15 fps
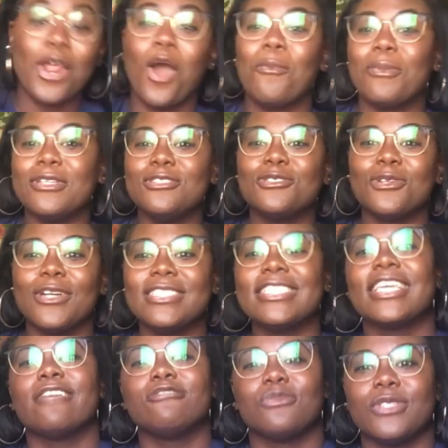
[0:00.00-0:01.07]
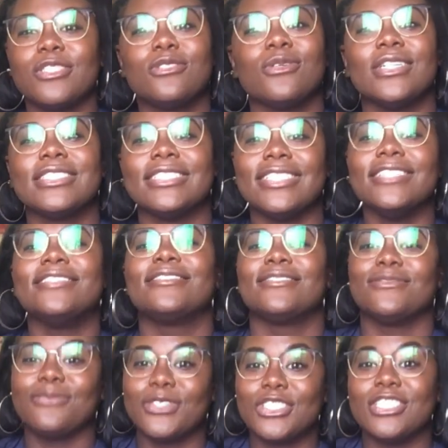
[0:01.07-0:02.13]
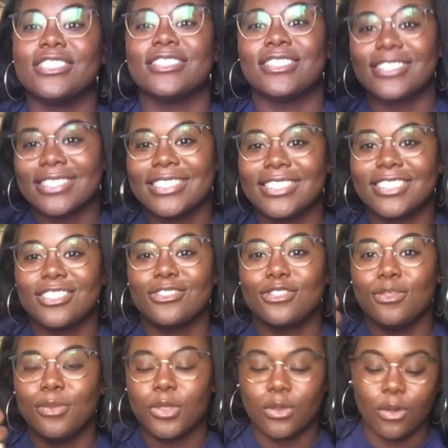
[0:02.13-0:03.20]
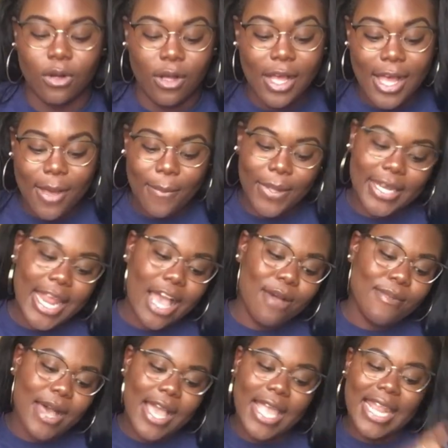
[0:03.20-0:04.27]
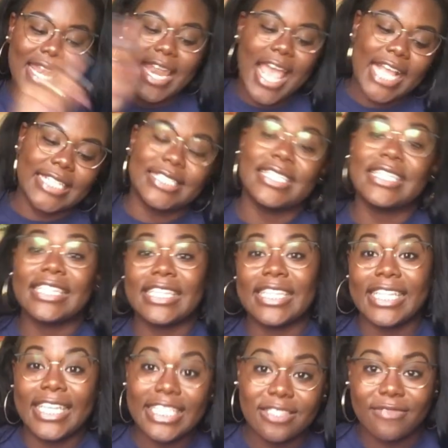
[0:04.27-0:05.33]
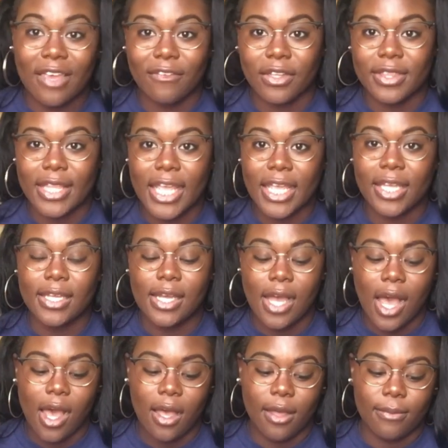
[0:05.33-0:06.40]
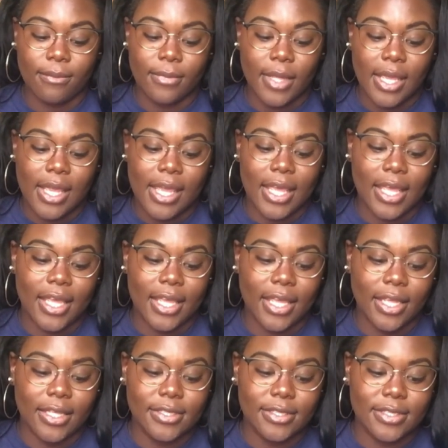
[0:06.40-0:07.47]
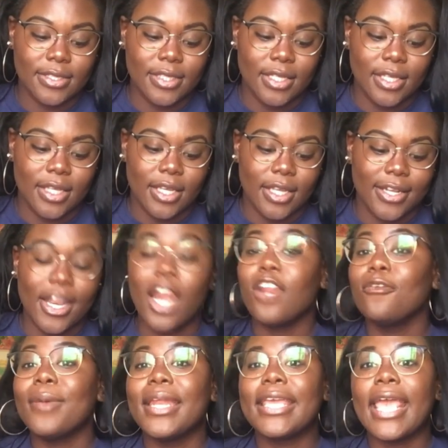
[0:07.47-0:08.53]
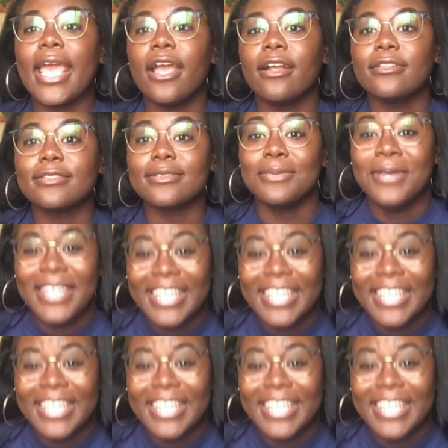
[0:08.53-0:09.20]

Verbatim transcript: it opens doors and gives resources, which is super cool. But now my next least favorite thing um, is not everybody cares.